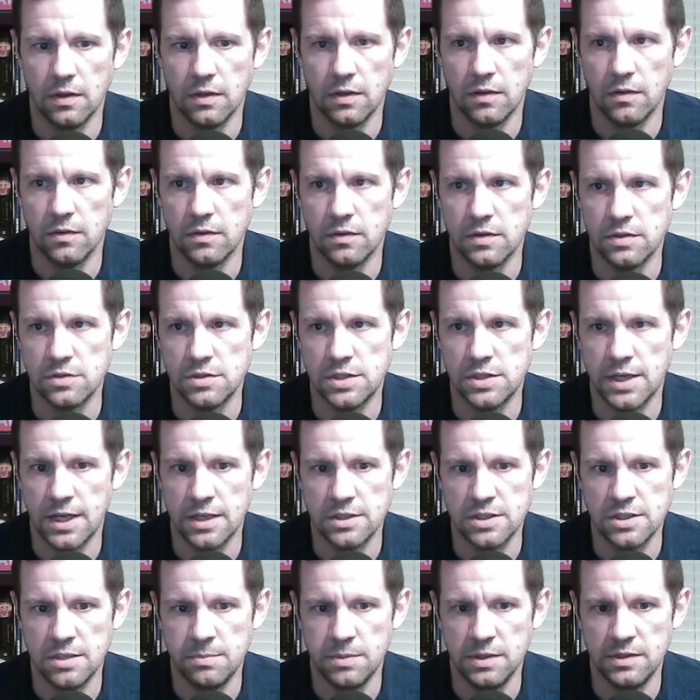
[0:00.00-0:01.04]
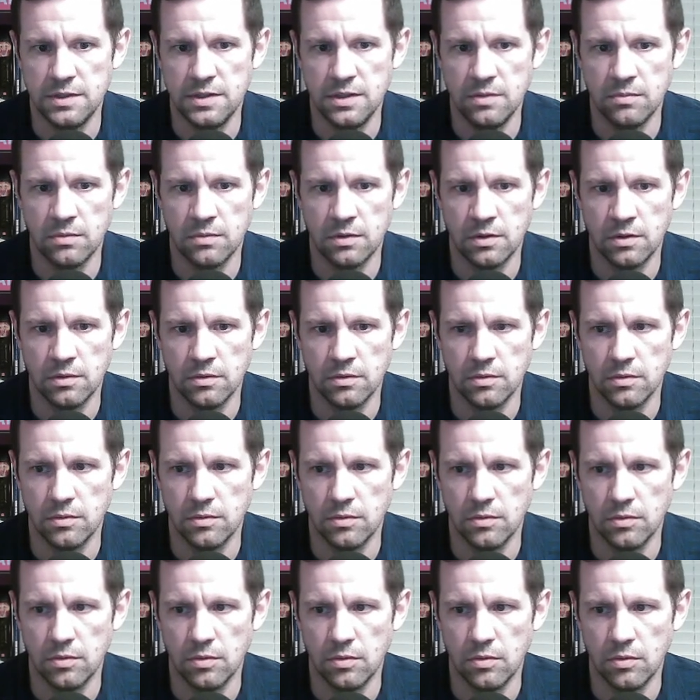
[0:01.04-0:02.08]
this ChatGPT one
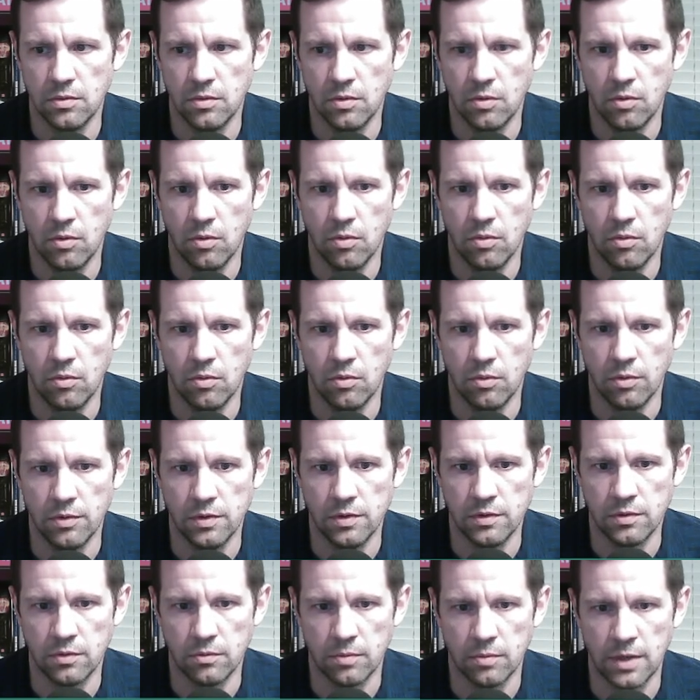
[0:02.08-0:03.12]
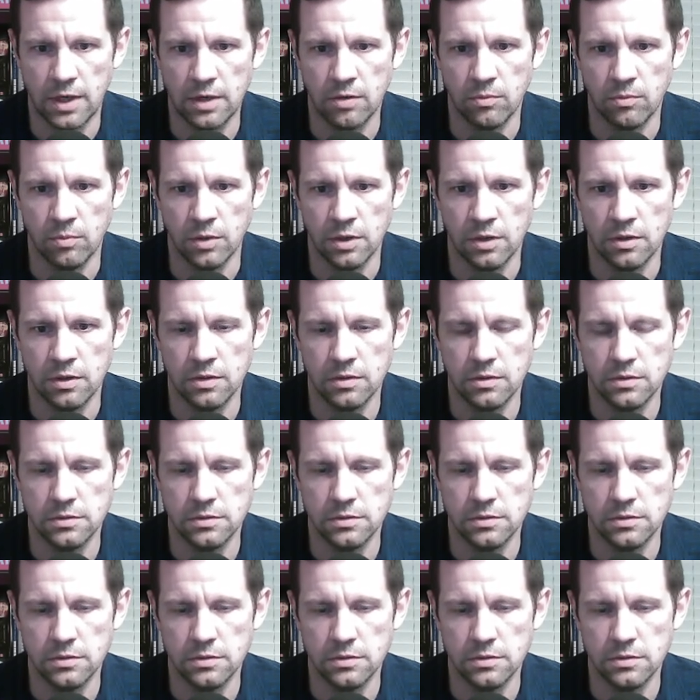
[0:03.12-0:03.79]
or this Grok one,